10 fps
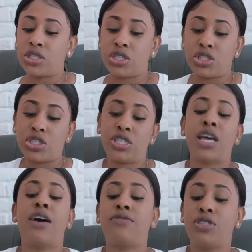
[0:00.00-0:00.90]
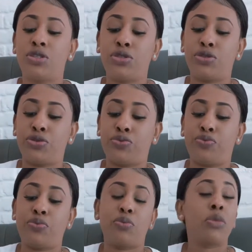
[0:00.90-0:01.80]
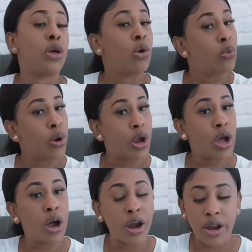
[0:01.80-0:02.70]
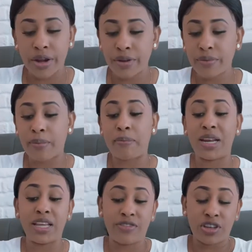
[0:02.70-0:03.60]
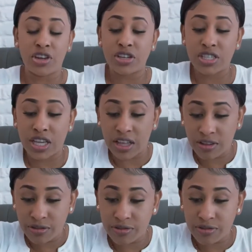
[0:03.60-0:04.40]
You just have to work hard, believe in yourself,